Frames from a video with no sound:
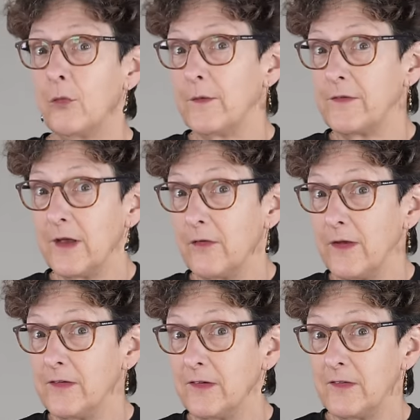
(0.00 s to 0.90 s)
fourth
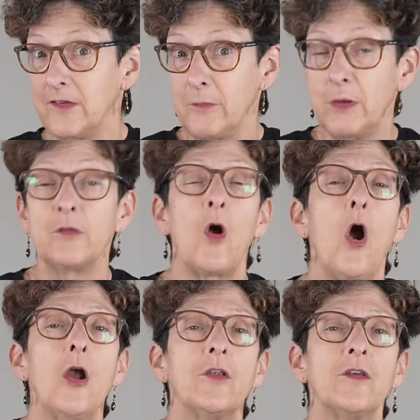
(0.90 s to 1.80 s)
generation C P Us
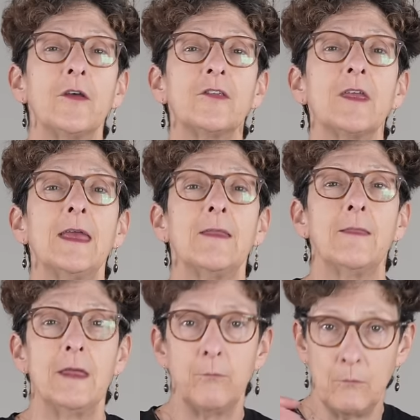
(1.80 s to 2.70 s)
are just in
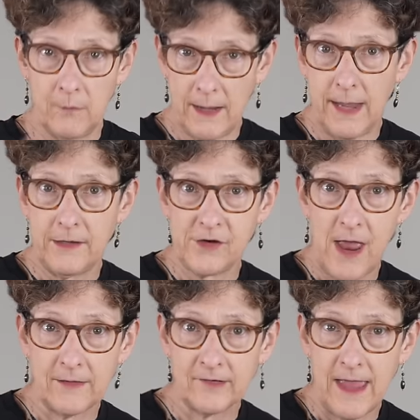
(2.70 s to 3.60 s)
the H
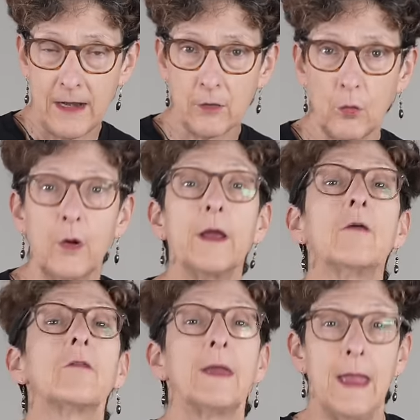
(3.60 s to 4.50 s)
X category
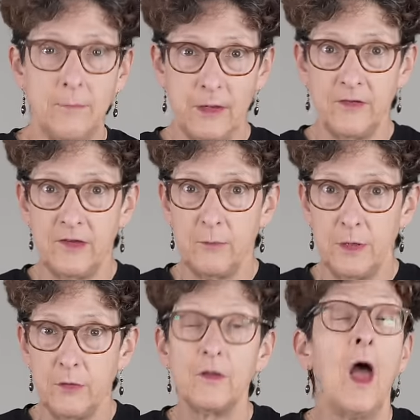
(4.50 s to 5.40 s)
of gaming C
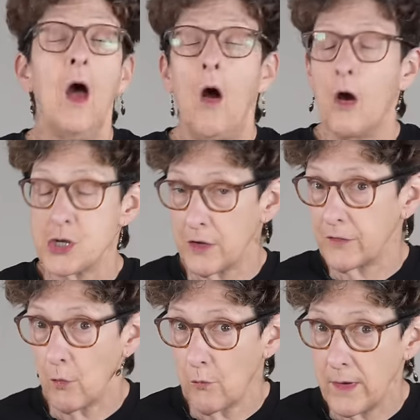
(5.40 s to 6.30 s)
P Us, are just
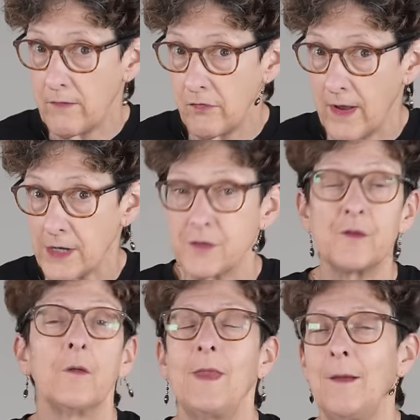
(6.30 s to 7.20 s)
a refresh.
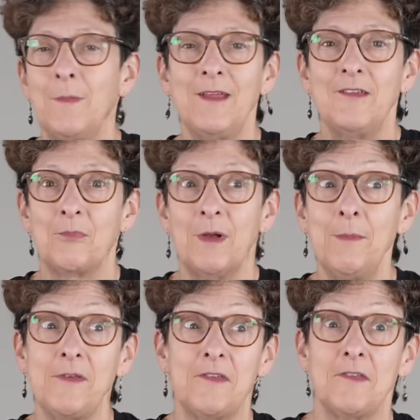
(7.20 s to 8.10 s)
So that means pretty
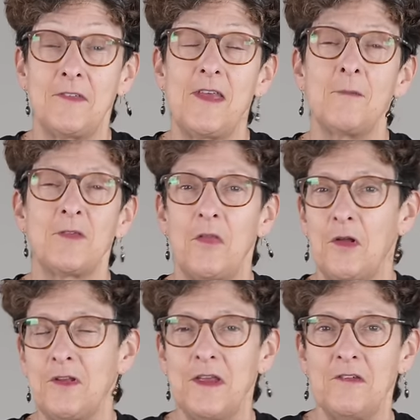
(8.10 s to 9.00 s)
much it's the same as the
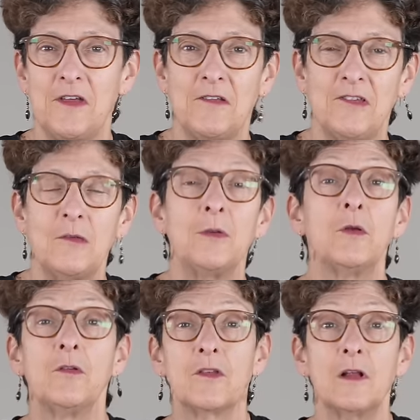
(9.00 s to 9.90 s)
thirteenth gen C P U,
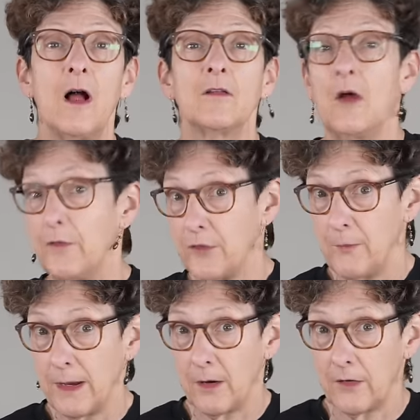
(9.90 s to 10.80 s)
just clocked one hundred
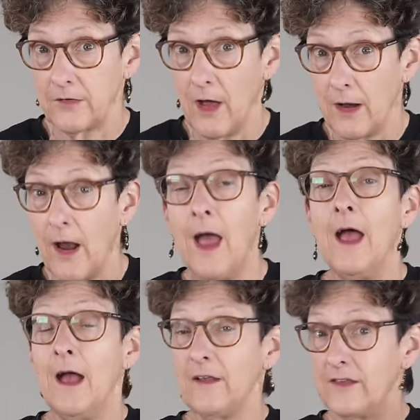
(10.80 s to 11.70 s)
megahertz higher.
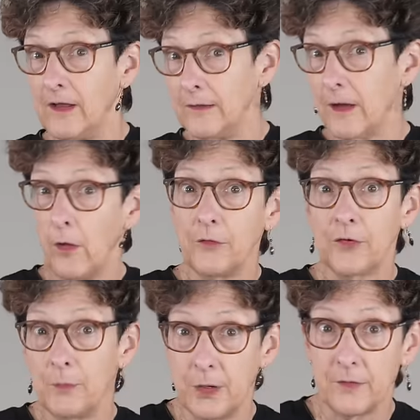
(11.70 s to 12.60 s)
And it's not like
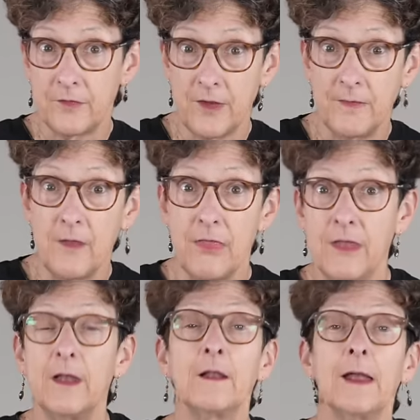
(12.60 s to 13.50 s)
Ultrabooks and the
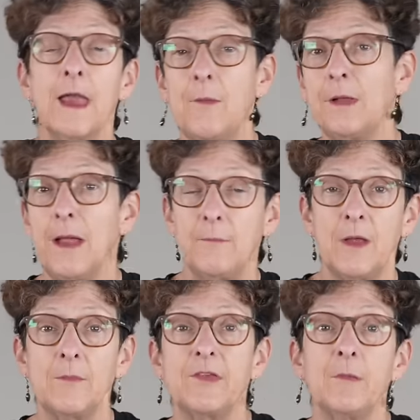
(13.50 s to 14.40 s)
thin and light gaming
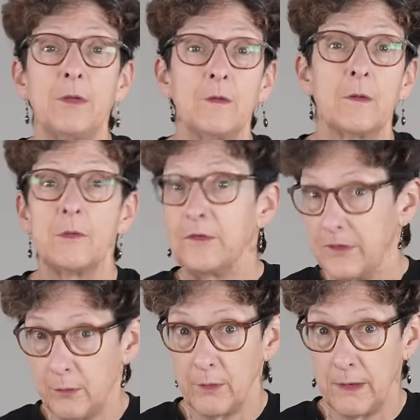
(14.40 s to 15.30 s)
laptop C P U that we're
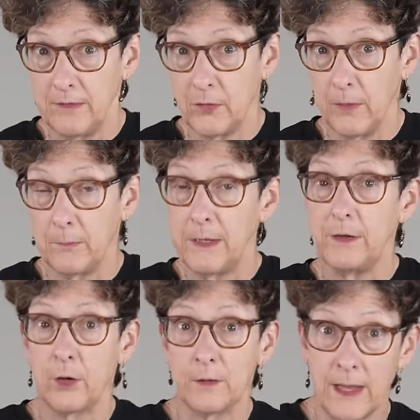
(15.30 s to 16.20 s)
seeing with Intel
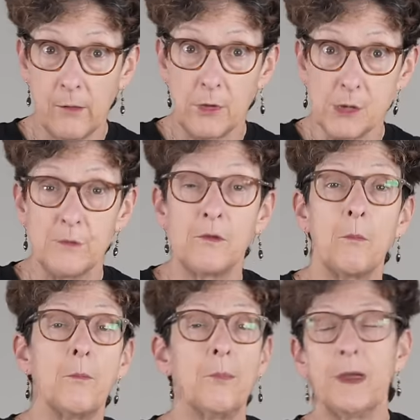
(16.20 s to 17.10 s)
Meteor Lake, which was a
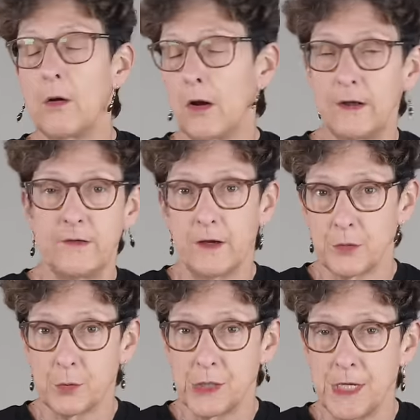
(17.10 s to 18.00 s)
big
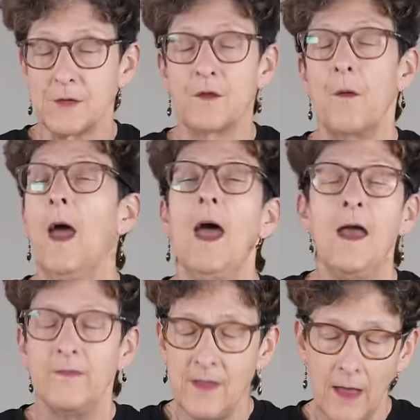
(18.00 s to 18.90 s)
architectural change. So
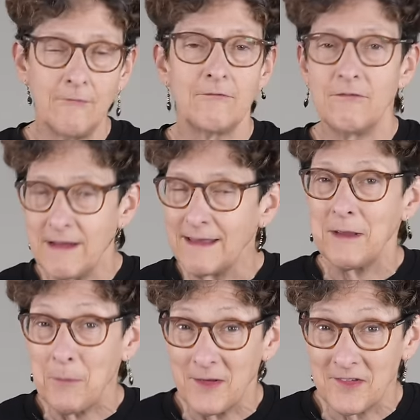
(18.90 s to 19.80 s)
not really
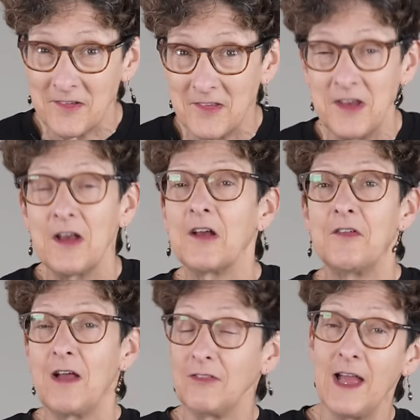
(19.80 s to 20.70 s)
much to see here. If
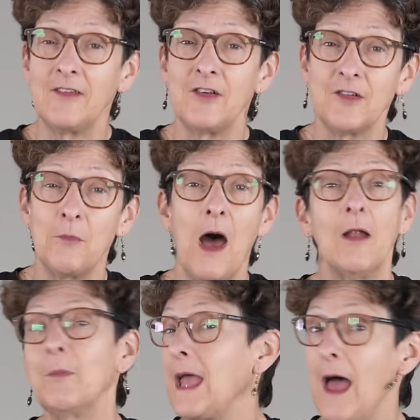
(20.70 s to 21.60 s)
you have last year's
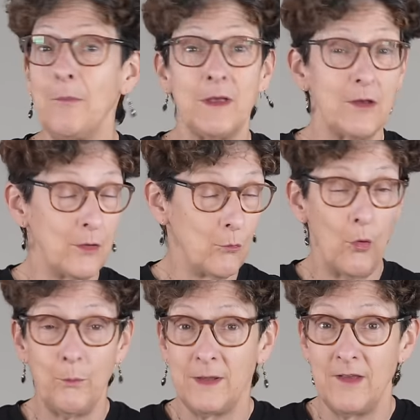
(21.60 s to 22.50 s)
model, be happy. You
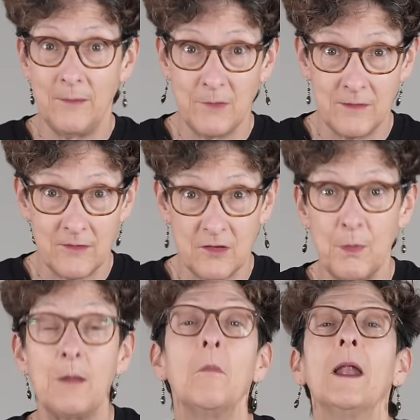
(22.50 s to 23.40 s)
won't be tempted to
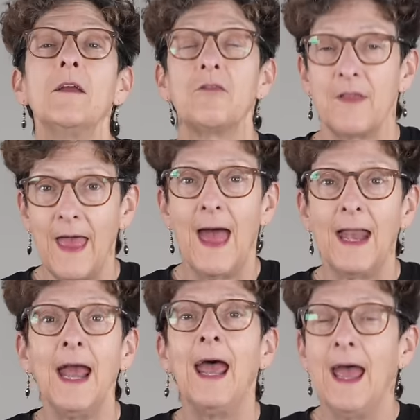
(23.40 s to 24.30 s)
spend money for
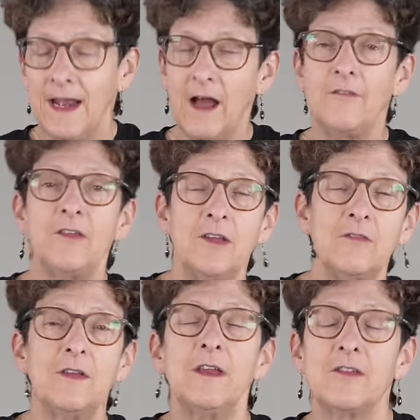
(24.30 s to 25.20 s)
that. And obviously
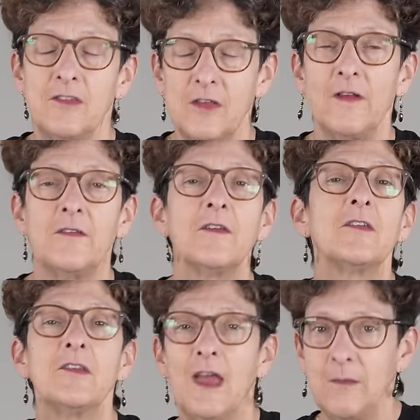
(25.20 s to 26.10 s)
Nvidia is still on the
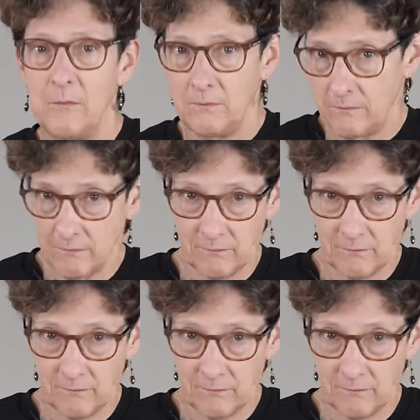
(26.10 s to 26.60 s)
same